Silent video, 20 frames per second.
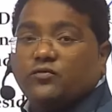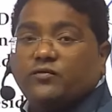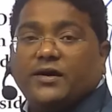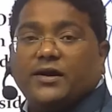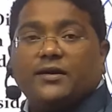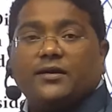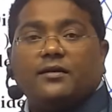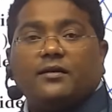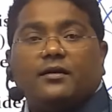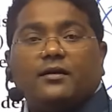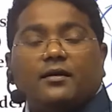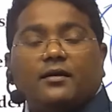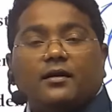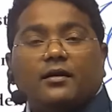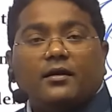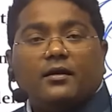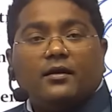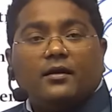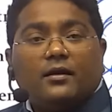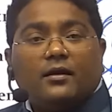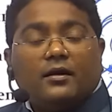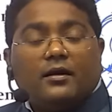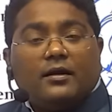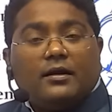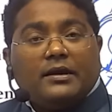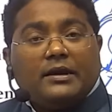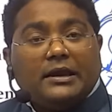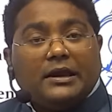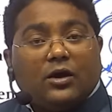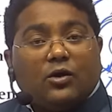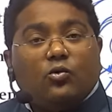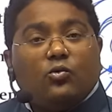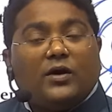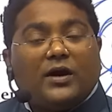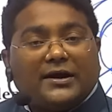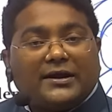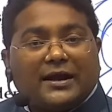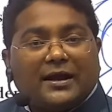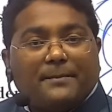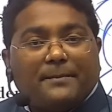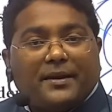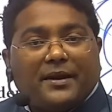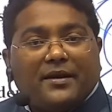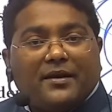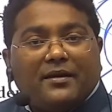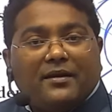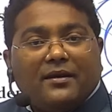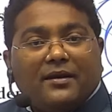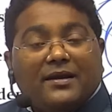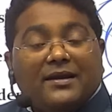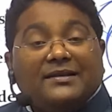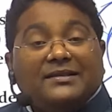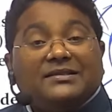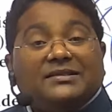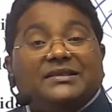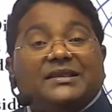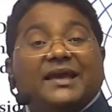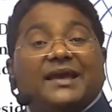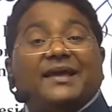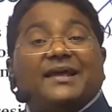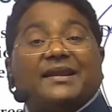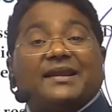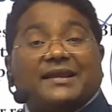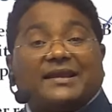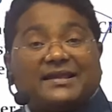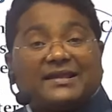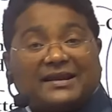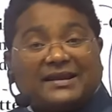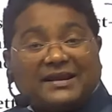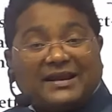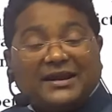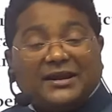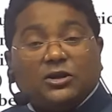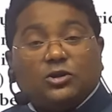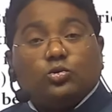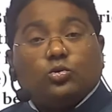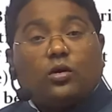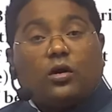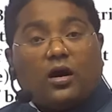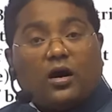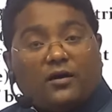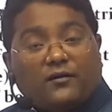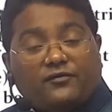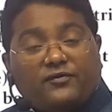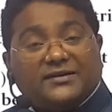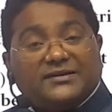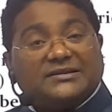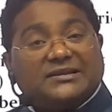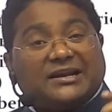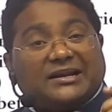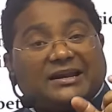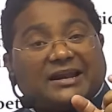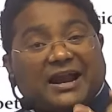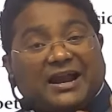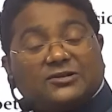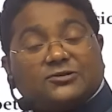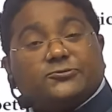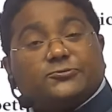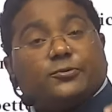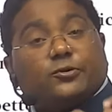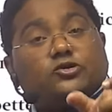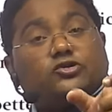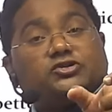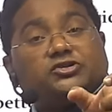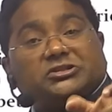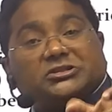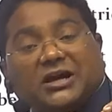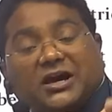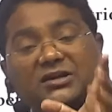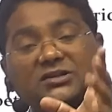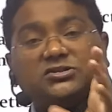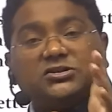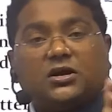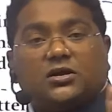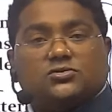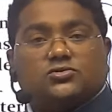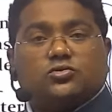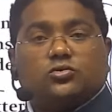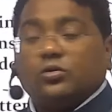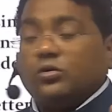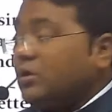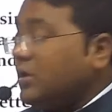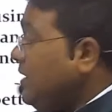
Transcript: 1. Now what happened? They are ready to offer the transport charge also.